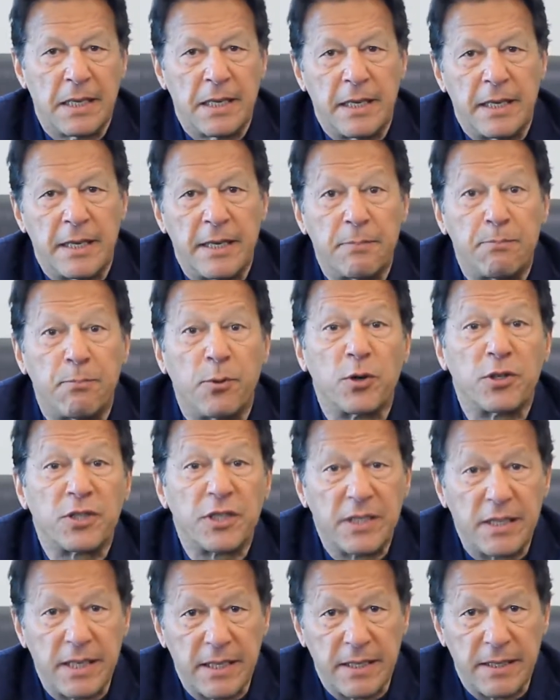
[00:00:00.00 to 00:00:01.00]

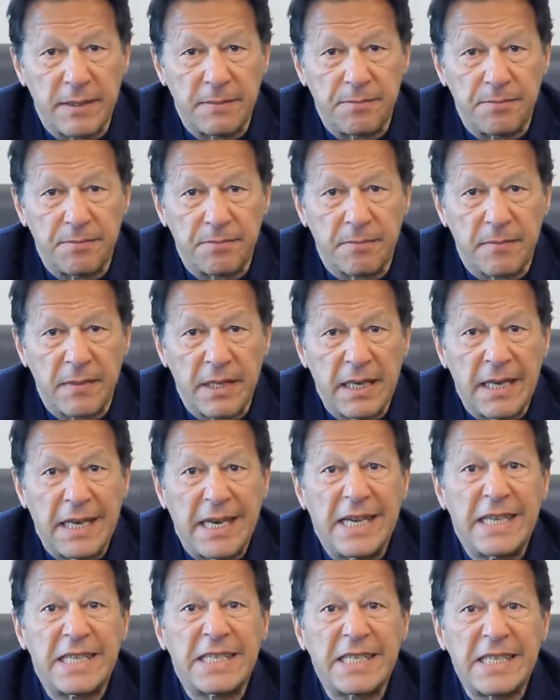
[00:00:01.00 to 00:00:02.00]
Reportedly,
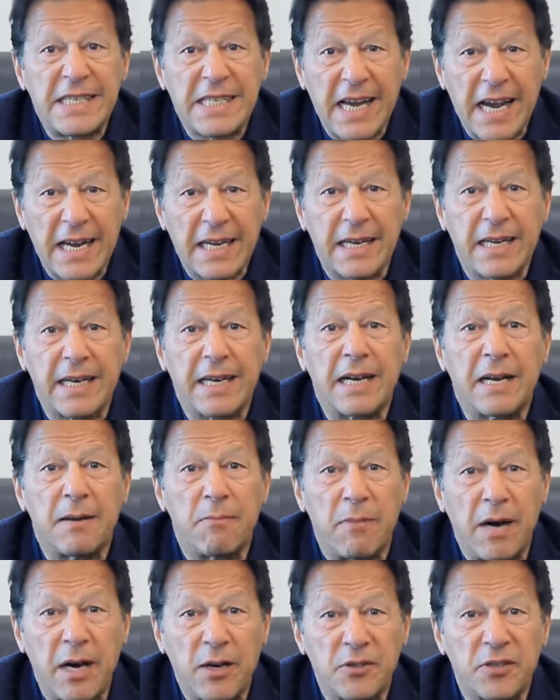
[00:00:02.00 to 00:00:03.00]
a staggering
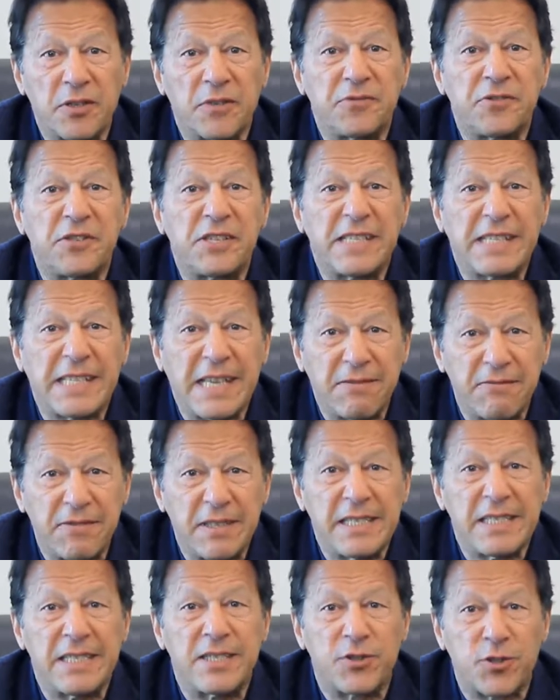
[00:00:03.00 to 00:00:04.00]
amount of
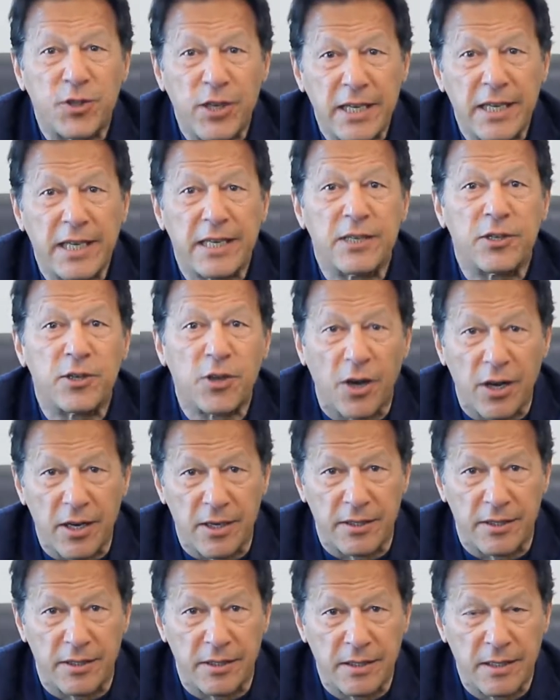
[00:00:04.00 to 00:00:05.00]
$7 trillion
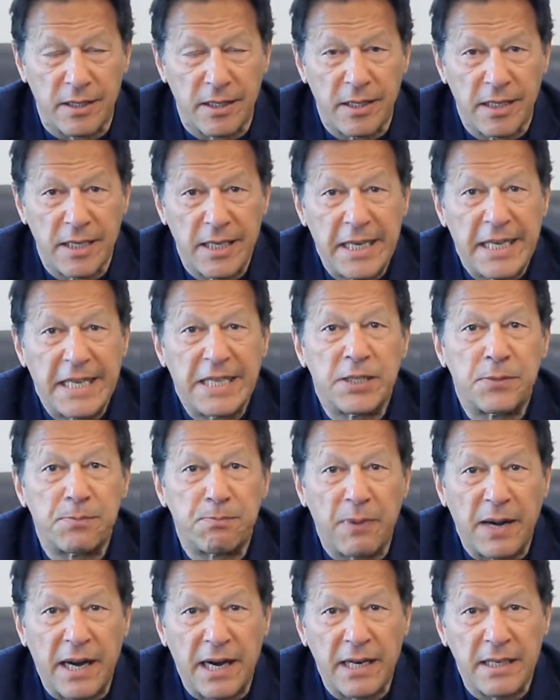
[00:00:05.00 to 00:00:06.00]
is
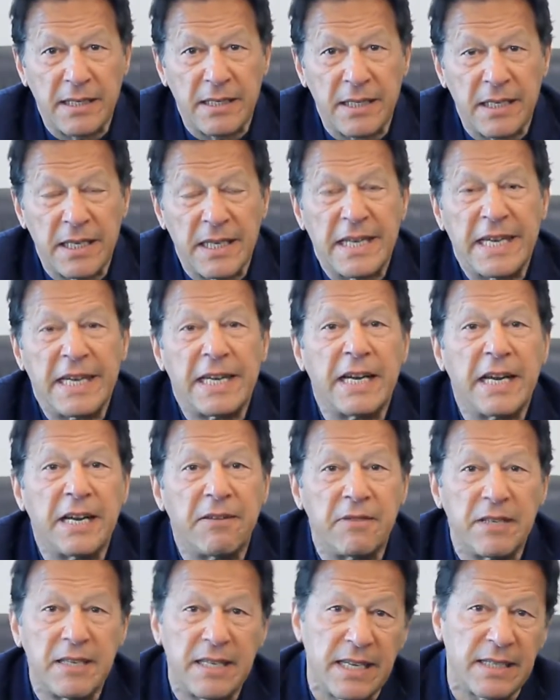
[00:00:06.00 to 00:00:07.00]
parked in
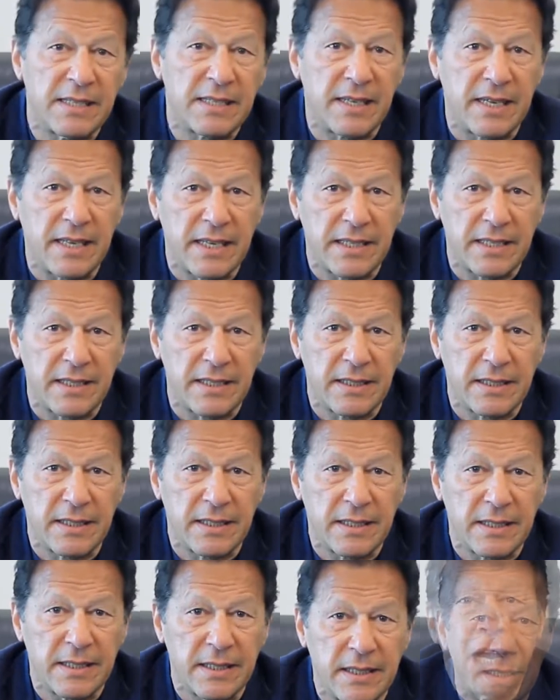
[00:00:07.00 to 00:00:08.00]
haven
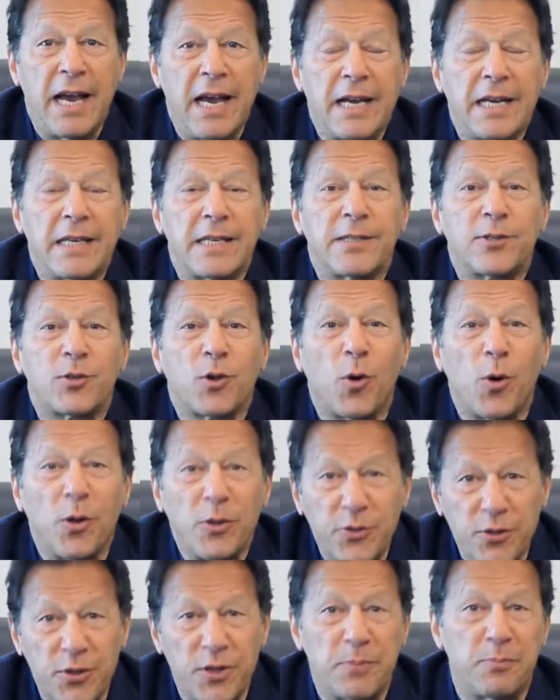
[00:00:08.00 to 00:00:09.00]
destinations. And it is
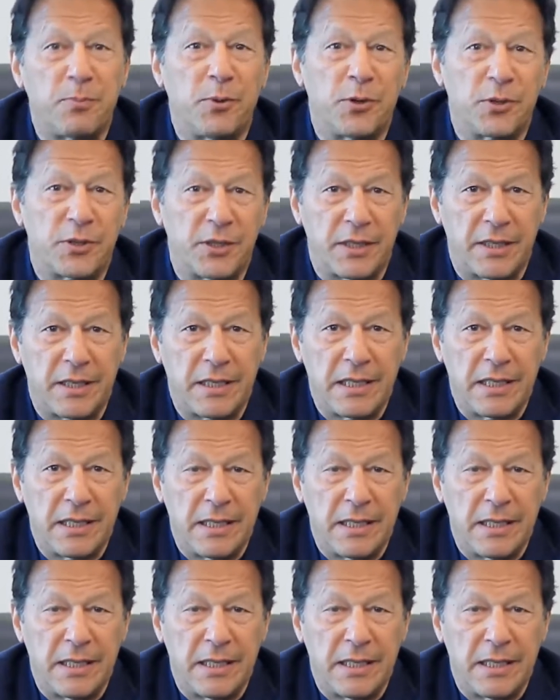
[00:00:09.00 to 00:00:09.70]
also reported